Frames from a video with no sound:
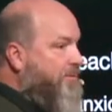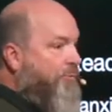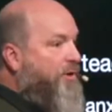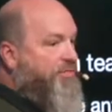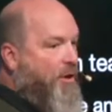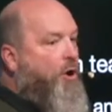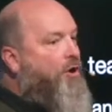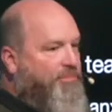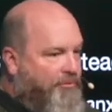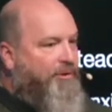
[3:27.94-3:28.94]
with
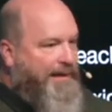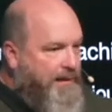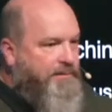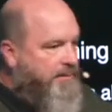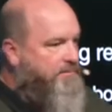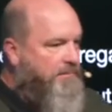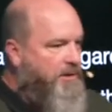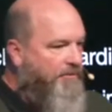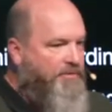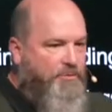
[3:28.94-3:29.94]
all three
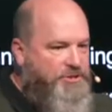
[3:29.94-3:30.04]
of those